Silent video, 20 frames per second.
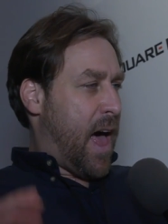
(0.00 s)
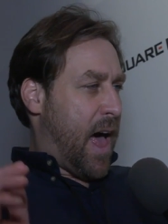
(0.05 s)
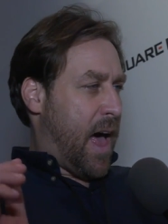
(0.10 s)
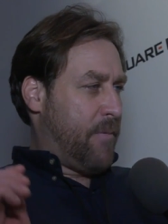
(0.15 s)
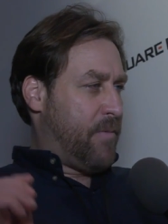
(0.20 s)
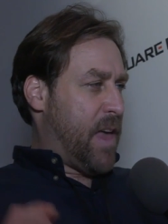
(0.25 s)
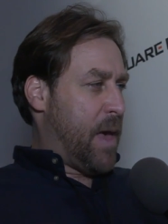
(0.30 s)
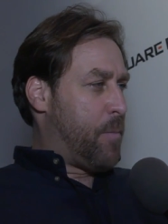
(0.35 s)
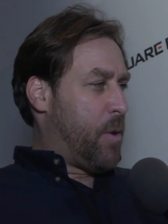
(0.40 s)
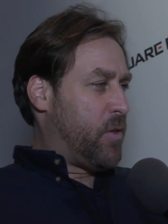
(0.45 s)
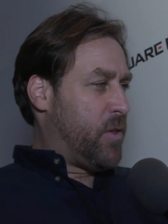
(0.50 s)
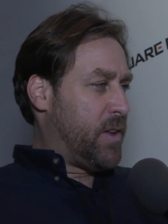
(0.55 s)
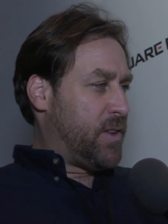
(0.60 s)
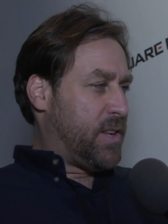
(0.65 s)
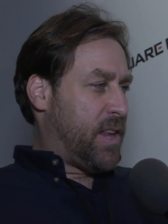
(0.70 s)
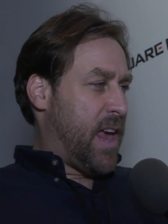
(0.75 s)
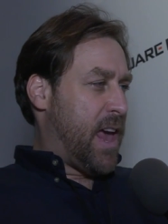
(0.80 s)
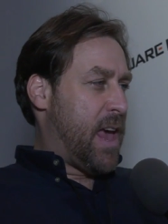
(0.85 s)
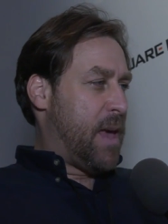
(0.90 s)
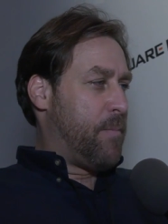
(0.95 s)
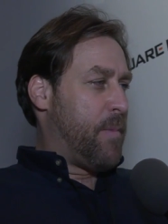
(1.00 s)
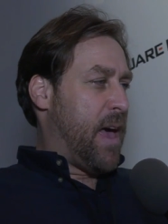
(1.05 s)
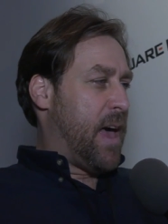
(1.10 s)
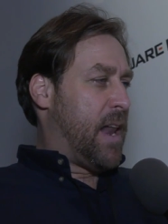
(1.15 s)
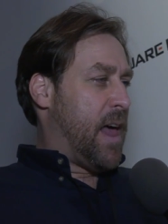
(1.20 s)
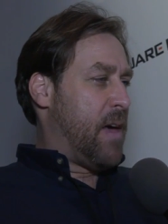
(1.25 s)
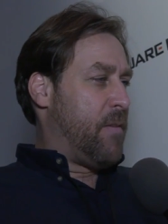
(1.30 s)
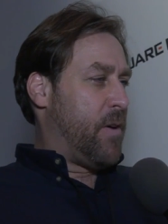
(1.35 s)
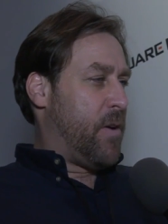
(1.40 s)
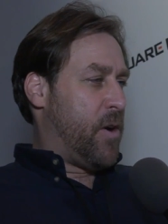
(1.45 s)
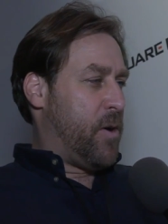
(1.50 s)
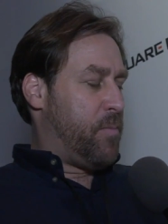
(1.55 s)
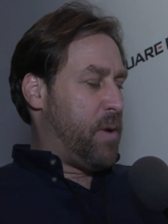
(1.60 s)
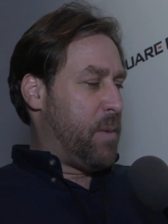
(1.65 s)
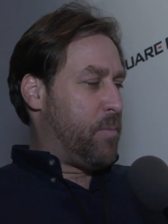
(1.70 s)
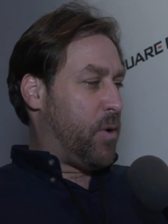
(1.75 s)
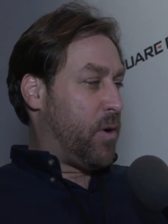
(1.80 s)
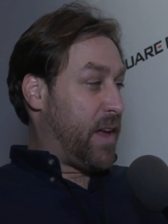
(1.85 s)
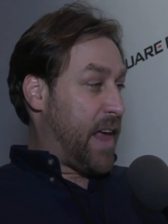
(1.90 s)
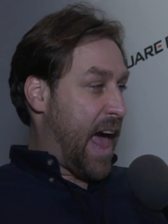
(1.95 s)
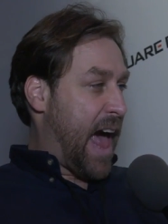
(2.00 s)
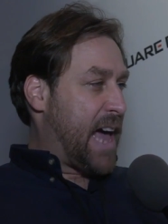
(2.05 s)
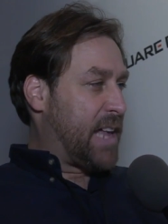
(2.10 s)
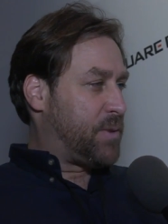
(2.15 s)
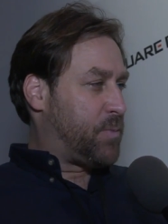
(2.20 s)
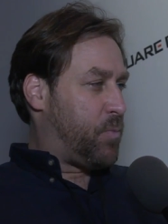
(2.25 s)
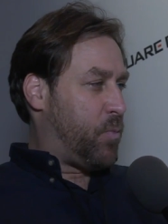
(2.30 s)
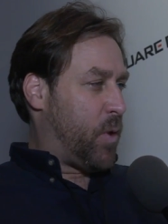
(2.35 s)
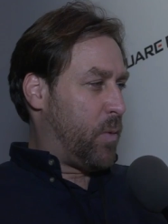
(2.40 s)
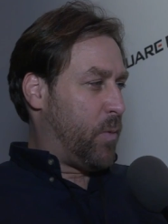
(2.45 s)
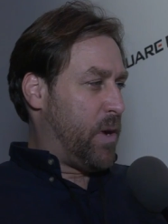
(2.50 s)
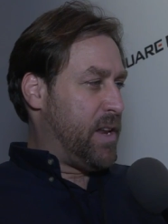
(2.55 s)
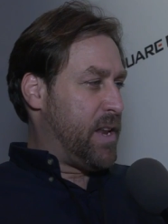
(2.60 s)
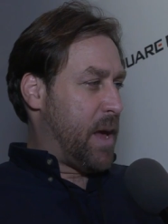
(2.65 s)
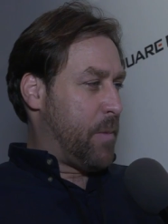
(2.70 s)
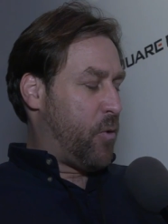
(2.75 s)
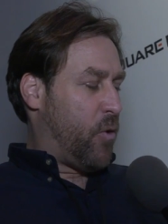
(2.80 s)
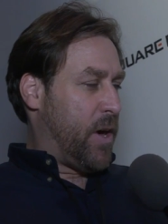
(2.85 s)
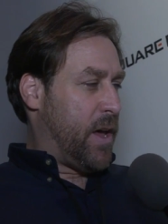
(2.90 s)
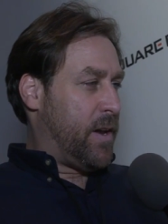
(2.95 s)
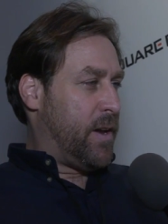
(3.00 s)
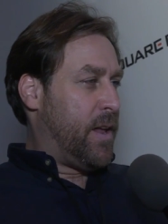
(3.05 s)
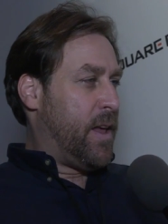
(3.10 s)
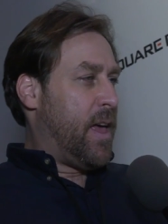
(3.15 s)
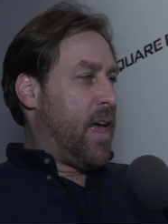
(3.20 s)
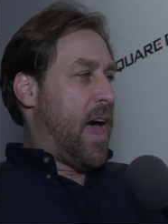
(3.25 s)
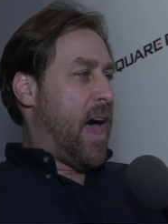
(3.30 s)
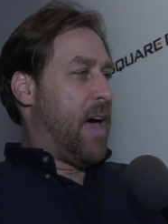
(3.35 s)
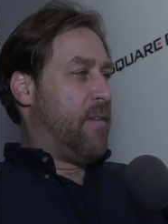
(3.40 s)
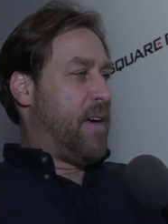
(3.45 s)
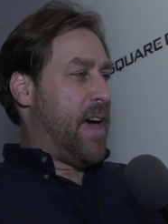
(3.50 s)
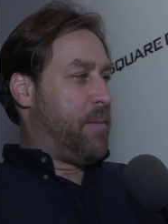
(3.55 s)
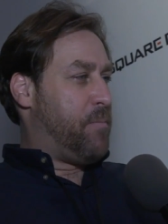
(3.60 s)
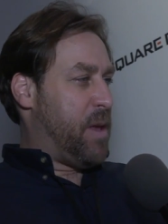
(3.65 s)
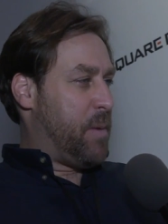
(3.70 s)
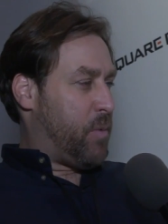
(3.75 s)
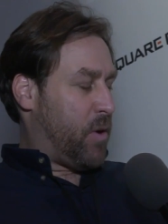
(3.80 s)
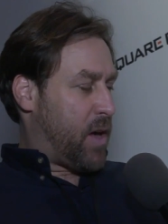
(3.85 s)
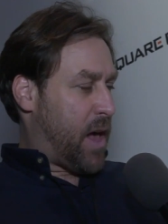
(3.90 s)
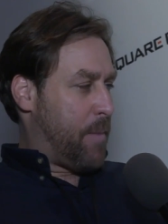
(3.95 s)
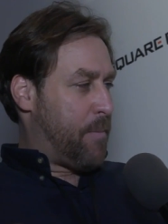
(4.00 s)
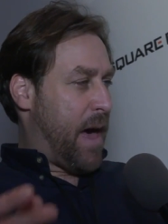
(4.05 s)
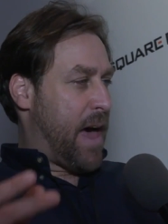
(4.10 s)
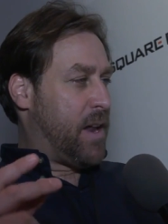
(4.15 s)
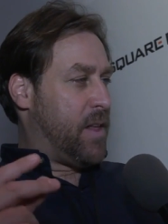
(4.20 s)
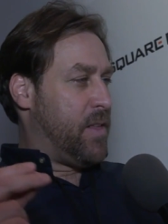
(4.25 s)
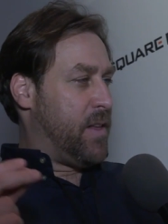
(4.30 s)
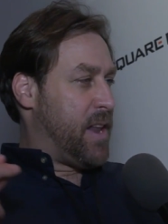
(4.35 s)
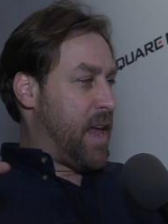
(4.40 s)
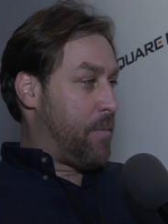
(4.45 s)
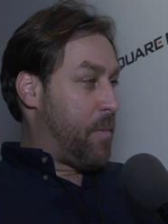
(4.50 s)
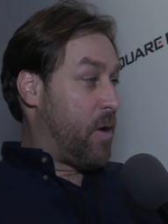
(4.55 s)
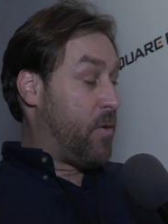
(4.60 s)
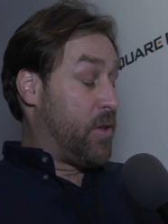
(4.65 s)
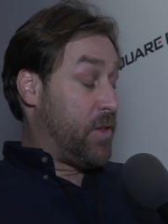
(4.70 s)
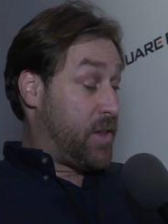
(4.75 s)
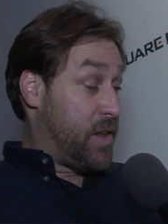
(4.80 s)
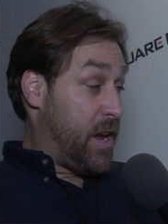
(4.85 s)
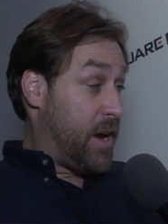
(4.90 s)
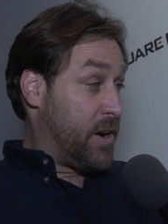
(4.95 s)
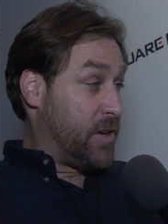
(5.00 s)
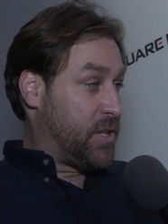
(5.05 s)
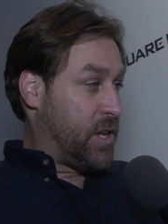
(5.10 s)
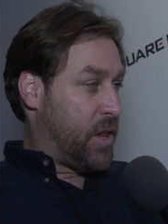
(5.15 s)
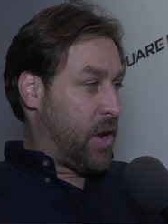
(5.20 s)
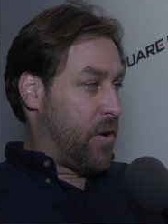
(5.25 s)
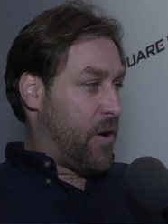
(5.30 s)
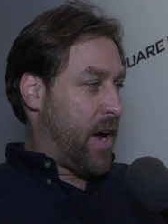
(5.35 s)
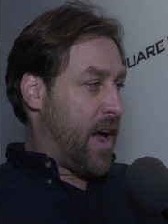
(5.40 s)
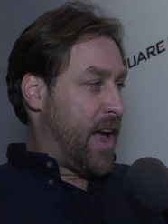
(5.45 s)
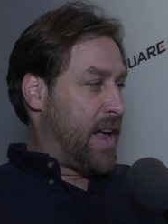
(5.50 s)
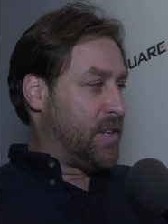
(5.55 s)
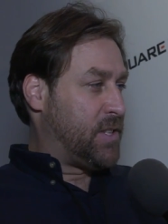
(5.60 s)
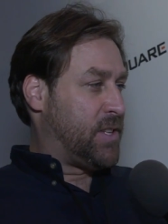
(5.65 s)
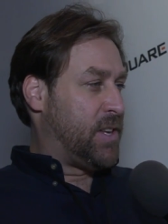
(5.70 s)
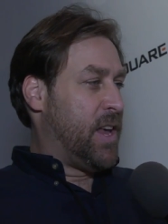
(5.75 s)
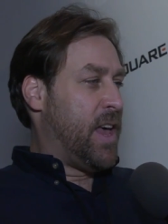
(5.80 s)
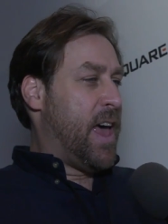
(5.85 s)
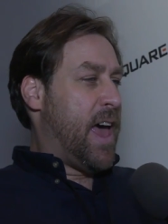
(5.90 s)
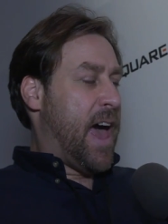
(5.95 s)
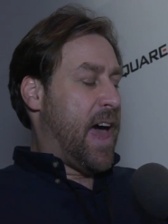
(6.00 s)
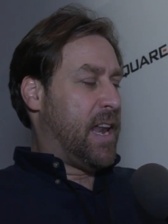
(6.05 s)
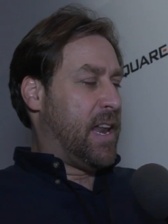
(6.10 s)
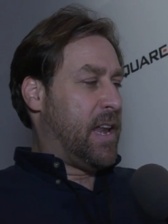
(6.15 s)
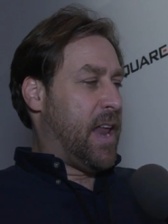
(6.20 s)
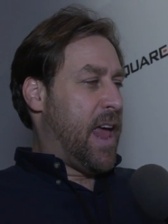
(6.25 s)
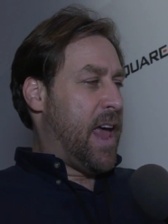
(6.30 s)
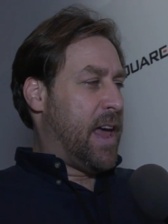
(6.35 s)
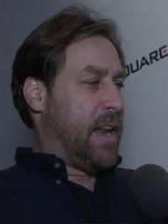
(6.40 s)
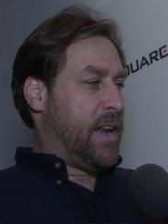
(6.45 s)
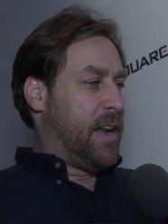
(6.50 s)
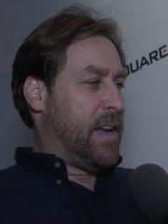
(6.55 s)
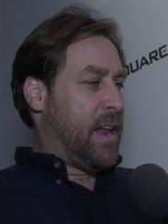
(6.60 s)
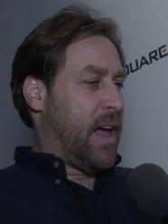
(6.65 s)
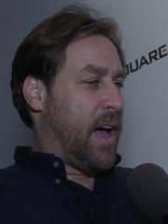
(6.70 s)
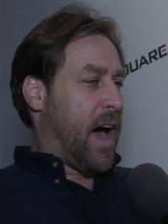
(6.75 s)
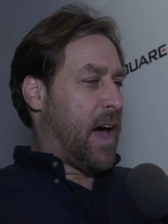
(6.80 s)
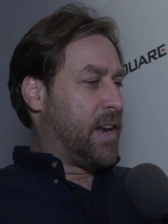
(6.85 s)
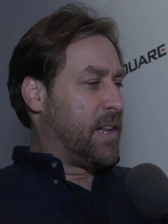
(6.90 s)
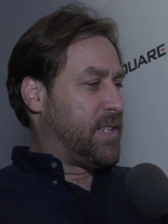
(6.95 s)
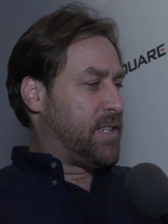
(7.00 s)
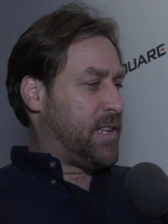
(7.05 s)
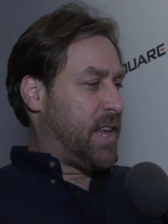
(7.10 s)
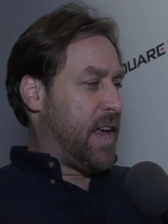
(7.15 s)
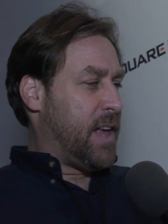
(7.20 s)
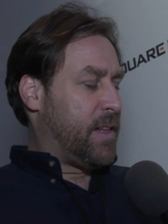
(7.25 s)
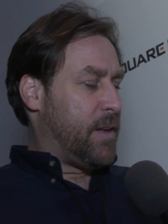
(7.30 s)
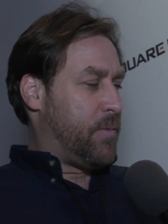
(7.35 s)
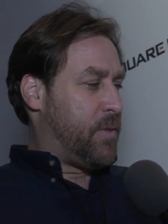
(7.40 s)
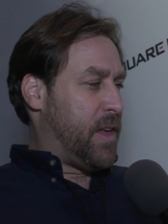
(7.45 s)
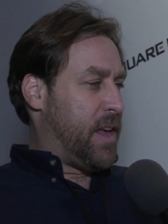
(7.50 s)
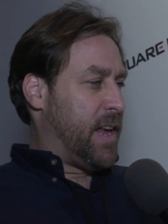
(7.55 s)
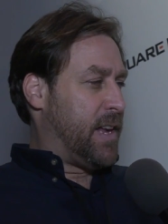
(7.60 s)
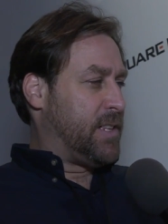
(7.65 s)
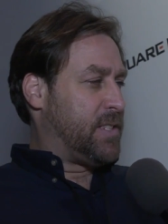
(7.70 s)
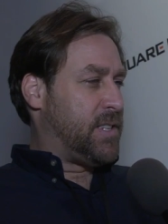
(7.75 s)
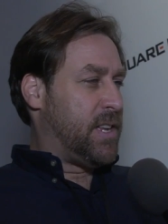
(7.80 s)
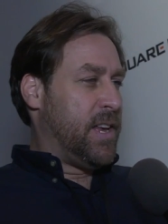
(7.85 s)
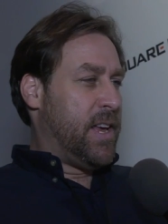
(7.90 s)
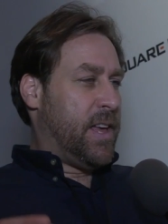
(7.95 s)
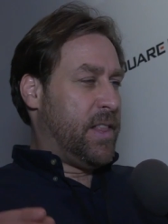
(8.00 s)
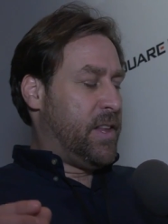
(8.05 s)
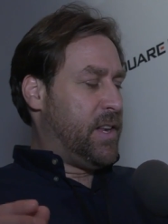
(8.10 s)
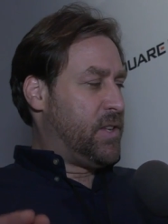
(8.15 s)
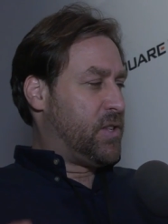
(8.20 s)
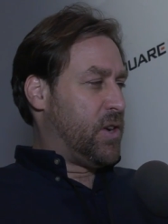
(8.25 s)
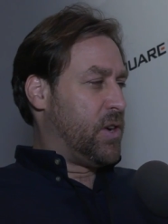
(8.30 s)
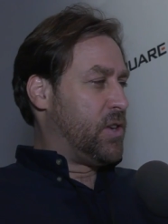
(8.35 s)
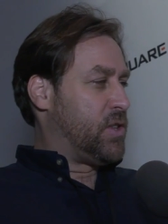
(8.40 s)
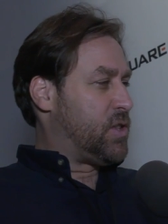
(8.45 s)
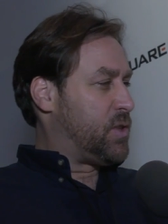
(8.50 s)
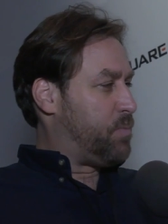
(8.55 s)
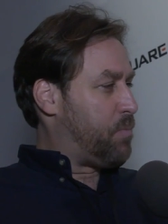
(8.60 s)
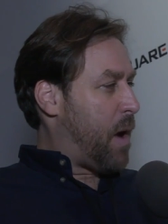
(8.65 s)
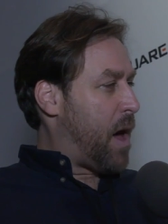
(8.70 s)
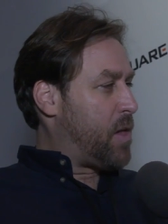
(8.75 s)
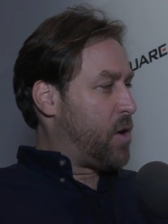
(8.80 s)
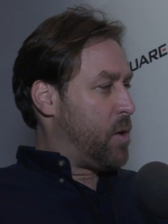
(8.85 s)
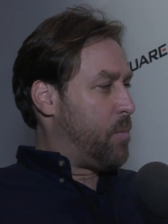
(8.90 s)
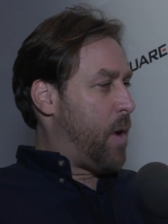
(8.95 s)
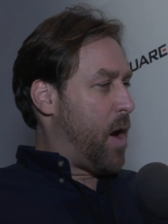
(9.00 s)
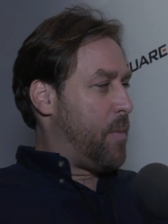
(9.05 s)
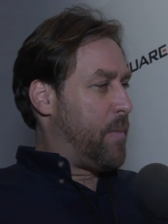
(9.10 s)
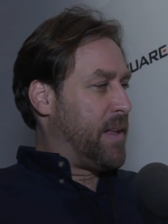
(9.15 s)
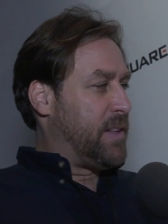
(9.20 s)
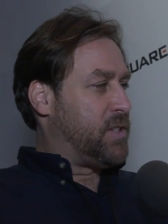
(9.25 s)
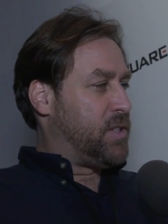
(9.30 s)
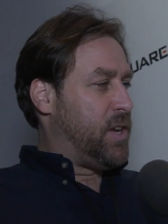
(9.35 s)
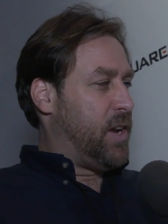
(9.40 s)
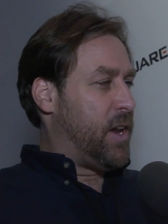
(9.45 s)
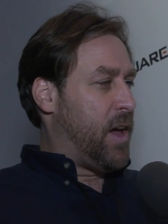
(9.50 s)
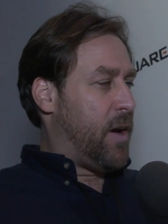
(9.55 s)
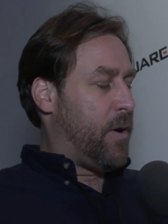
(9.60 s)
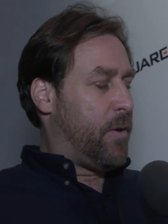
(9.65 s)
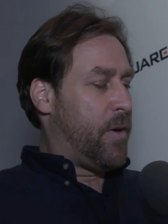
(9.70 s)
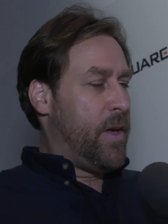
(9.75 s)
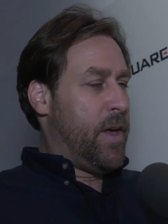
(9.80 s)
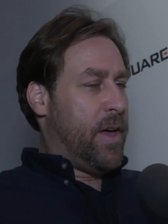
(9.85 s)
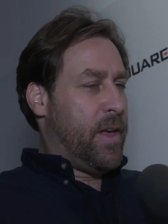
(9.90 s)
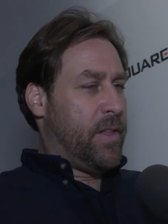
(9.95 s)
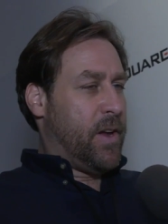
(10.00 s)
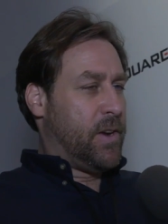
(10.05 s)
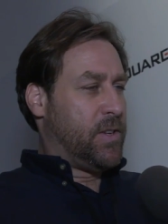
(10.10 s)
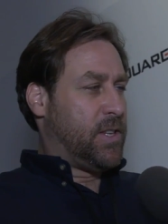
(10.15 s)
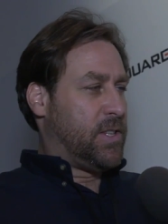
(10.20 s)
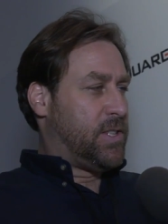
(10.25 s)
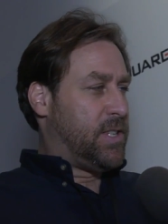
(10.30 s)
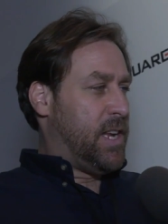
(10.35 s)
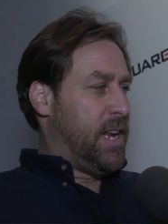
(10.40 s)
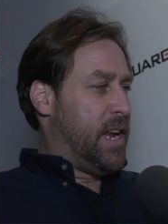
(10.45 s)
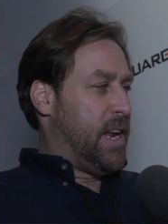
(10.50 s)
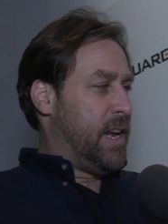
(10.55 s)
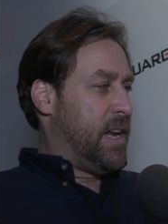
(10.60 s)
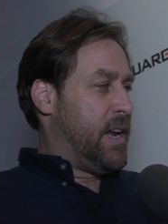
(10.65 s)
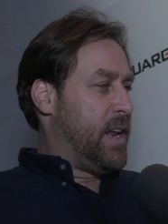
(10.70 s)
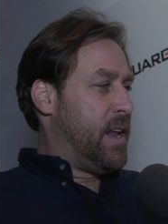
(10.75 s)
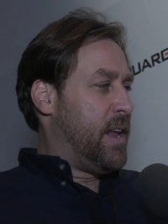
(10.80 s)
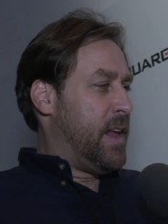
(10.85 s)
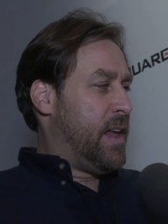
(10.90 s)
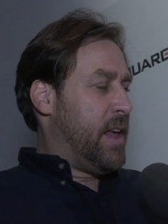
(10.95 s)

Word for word: I've demoed this game, and I've heard people gasp when we demo it. I've had people come out of the demo with tears in their eyes. And, and on a scale of things, these are smaller moments, you know? There's a scene